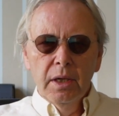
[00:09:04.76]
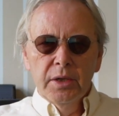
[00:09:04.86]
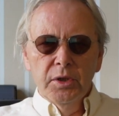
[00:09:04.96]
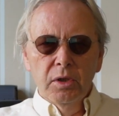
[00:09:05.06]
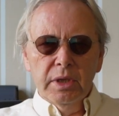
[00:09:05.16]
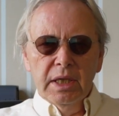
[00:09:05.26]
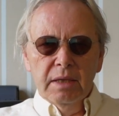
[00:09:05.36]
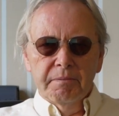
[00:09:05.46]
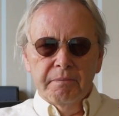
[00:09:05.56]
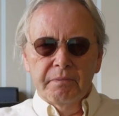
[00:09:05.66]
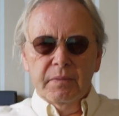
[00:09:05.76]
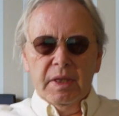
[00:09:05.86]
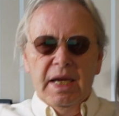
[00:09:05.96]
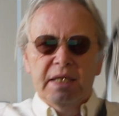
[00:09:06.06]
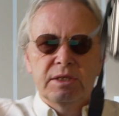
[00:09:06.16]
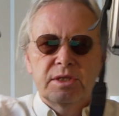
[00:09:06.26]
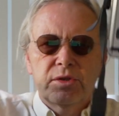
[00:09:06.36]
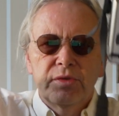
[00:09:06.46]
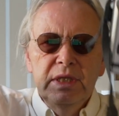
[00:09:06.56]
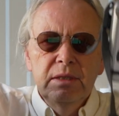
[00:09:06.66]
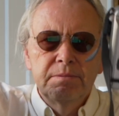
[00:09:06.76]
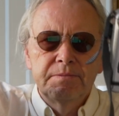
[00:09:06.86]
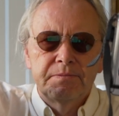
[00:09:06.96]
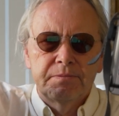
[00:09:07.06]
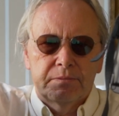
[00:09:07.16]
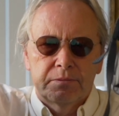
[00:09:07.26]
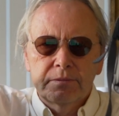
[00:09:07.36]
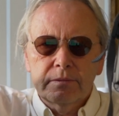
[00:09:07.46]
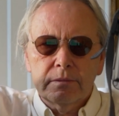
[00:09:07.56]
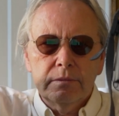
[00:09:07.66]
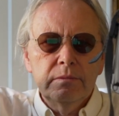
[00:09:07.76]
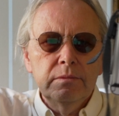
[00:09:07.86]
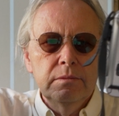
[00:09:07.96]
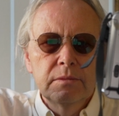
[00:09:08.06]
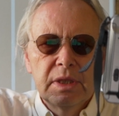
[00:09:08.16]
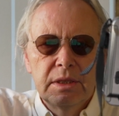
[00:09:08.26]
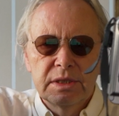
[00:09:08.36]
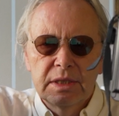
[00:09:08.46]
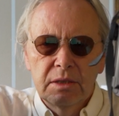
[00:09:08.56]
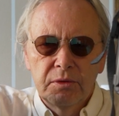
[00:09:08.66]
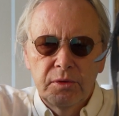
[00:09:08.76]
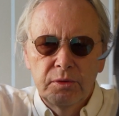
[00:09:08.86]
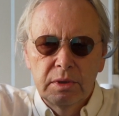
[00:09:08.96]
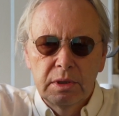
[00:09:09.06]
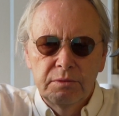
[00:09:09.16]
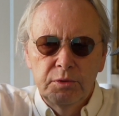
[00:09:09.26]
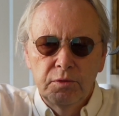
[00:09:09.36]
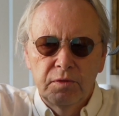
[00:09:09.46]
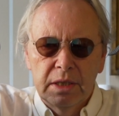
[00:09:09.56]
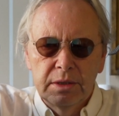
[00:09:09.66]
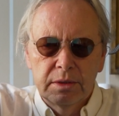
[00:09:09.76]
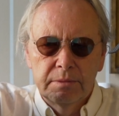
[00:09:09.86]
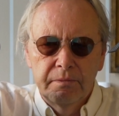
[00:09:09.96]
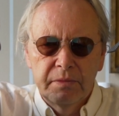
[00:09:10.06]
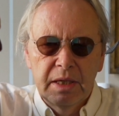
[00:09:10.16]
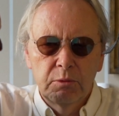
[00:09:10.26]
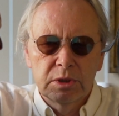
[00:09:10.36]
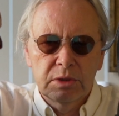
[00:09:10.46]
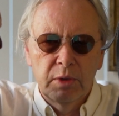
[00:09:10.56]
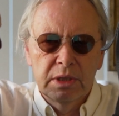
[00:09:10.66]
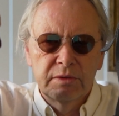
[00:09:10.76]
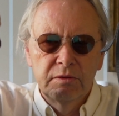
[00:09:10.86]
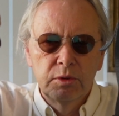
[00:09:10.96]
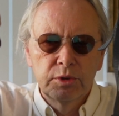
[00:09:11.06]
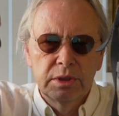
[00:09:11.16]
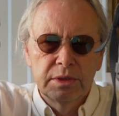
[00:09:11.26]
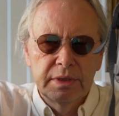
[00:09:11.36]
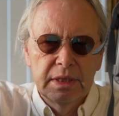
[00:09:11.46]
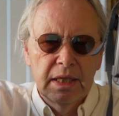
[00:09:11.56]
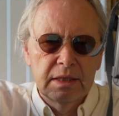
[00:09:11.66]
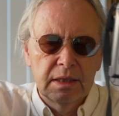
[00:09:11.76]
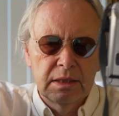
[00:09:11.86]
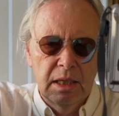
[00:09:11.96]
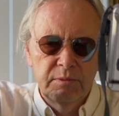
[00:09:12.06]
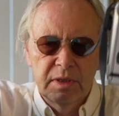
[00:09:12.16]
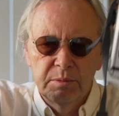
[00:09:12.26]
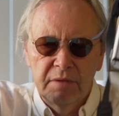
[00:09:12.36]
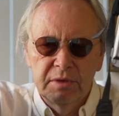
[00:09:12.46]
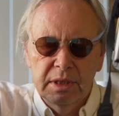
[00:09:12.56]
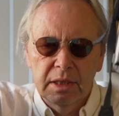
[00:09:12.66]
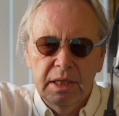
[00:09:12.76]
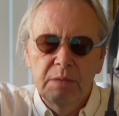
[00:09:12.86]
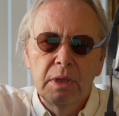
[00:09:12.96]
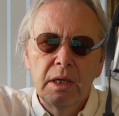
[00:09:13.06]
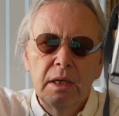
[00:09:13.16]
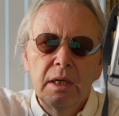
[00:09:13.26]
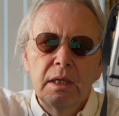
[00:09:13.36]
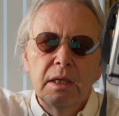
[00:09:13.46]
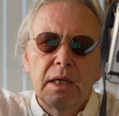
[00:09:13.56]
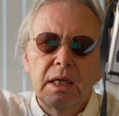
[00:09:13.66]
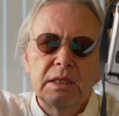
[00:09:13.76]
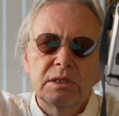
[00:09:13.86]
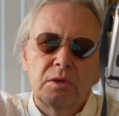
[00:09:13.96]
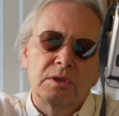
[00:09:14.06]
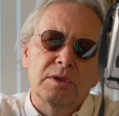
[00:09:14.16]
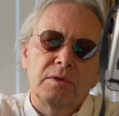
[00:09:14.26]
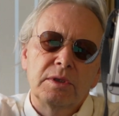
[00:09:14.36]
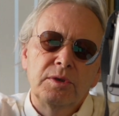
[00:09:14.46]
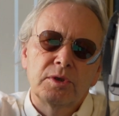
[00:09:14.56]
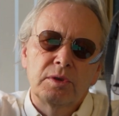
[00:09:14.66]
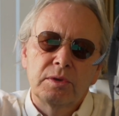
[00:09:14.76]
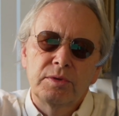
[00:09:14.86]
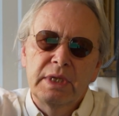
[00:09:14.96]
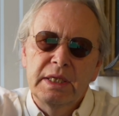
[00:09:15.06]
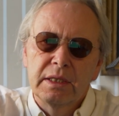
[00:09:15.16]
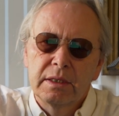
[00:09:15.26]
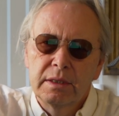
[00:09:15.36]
you're looking at the screen instead of through a viewfinder. That was quite revolutionary at that time when the Mavica came, and it's also unusual today